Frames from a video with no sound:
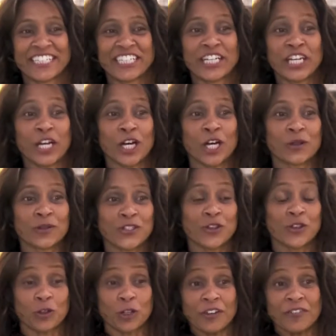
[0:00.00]
No, it's
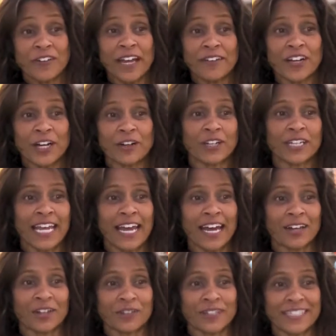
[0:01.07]
3,500
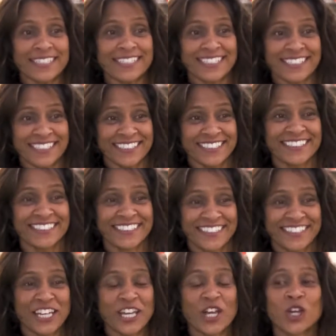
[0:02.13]
calories.
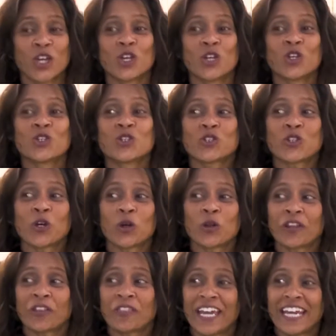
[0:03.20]
So
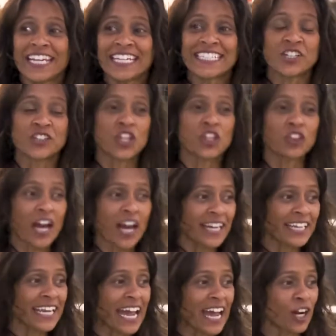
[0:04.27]
the thing is, there's a lot of
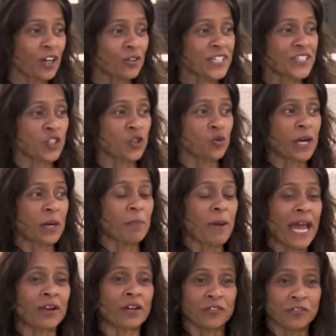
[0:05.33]
calories in 1
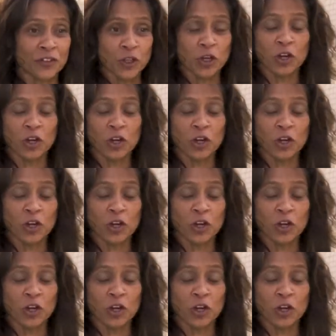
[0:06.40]
pound. If you're